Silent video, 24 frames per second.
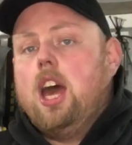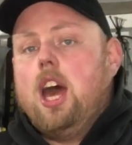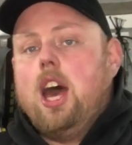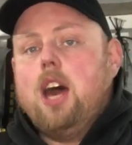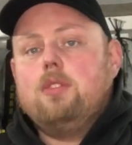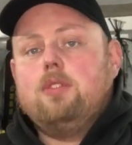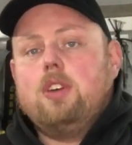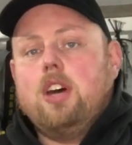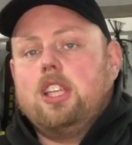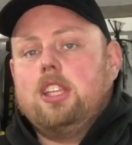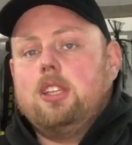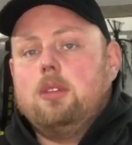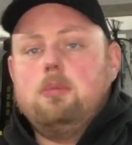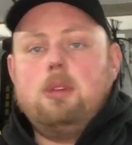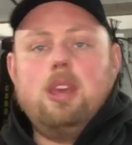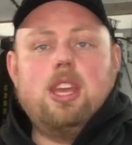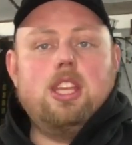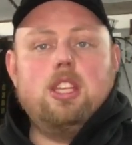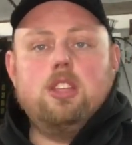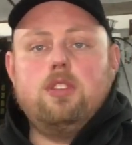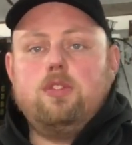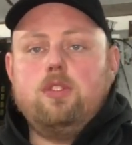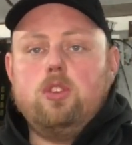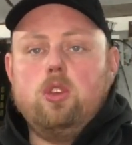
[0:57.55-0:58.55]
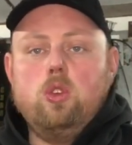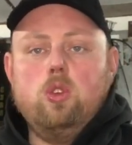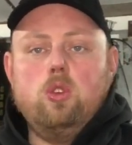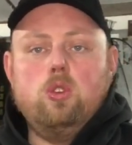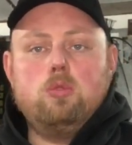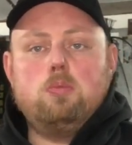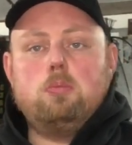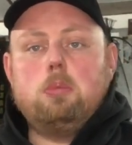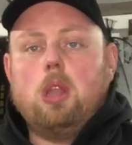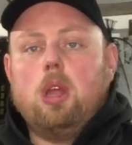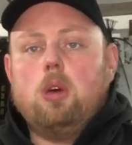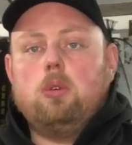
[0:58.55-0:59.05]
I've had the mains
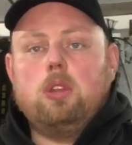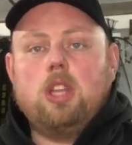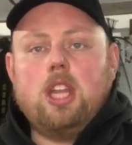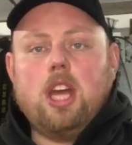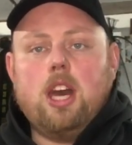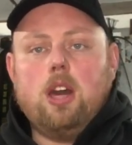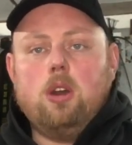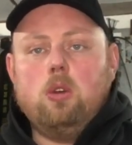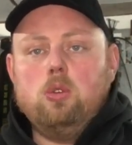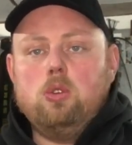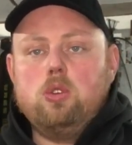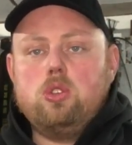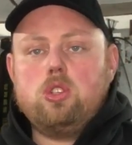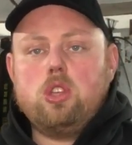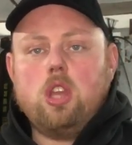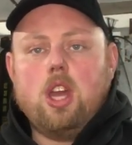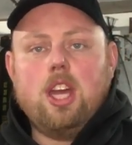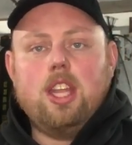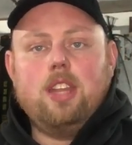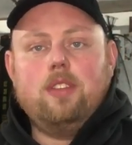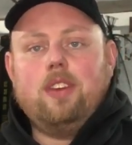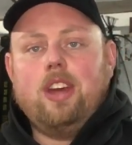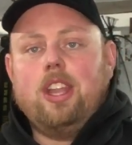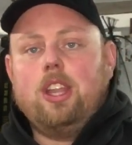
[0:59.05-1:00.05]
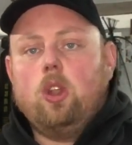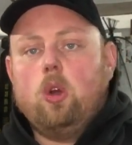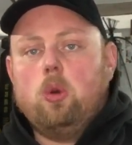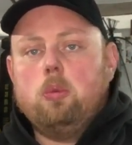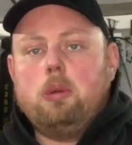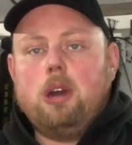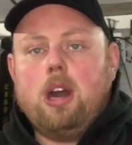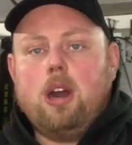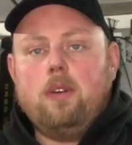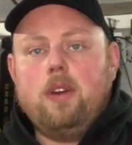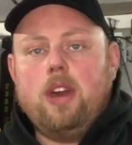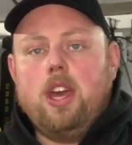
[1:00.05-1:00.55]
fuse blow in the house and I've had no
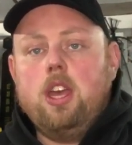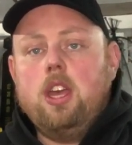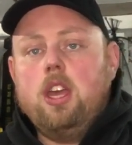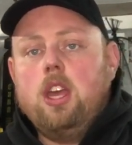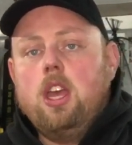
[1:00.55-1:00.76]
power.